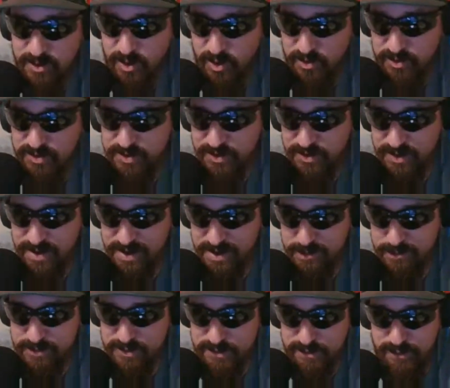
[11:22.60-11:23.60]
Golden
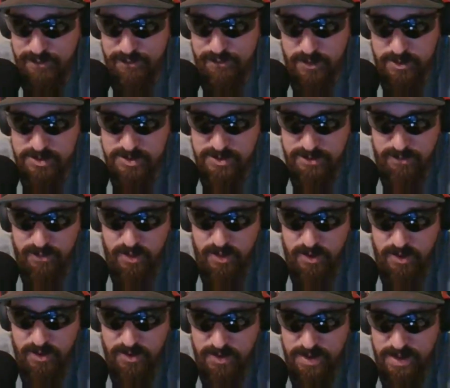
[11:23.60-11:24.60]
Grams, first of
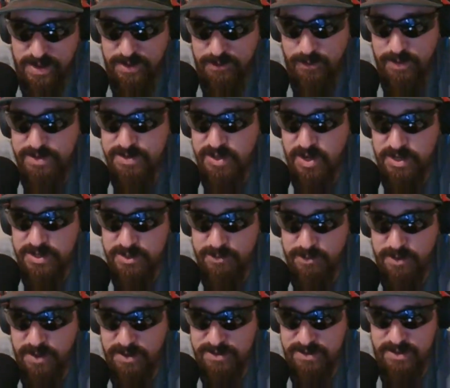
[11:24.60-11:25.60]
all, and we talked
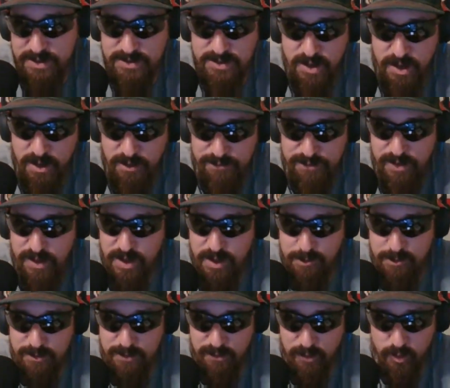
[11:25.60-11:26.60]
about this
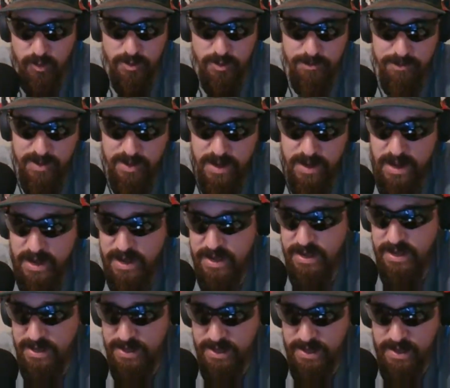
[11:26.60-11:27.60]
offline before, but
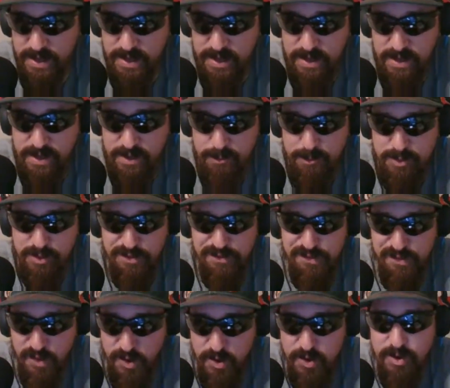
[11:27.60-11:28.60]
I
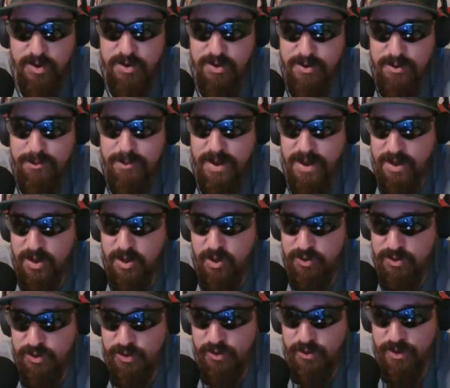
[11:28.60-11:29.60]
prefer my
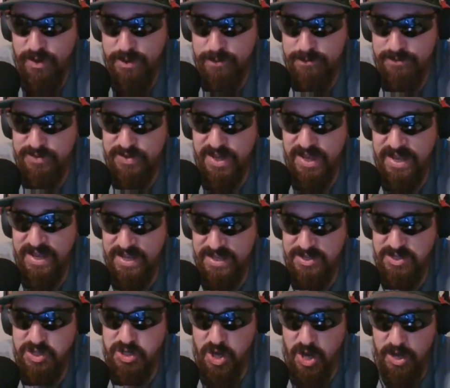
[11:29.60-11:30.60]
Golden Grams
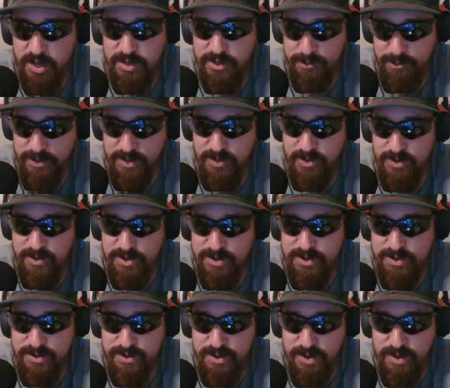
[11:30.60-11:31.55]
in chocolate milk.